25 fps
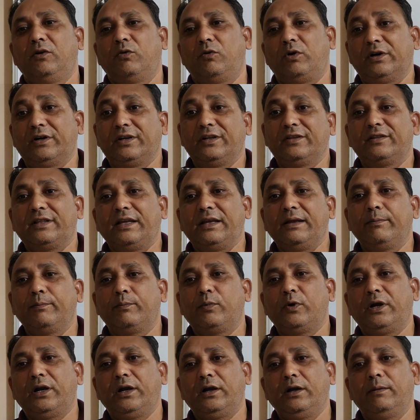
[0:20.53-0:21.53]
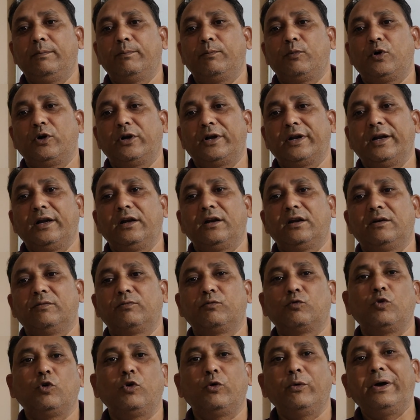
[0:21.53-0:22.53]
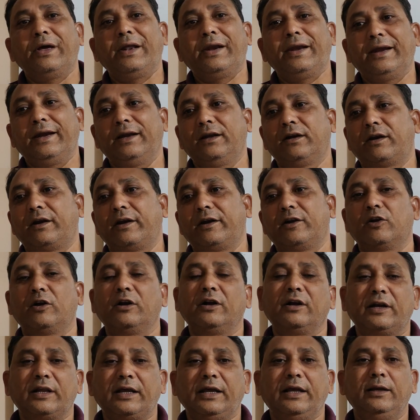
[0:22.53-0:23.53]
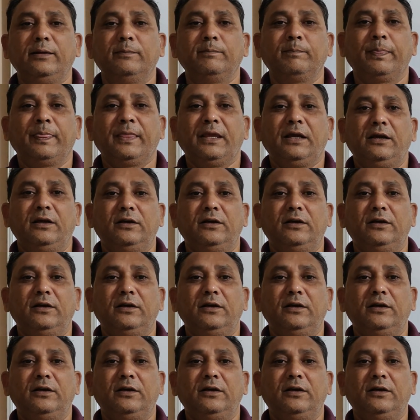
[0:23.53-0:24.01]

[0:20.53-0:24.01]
what is the important of covariant return type.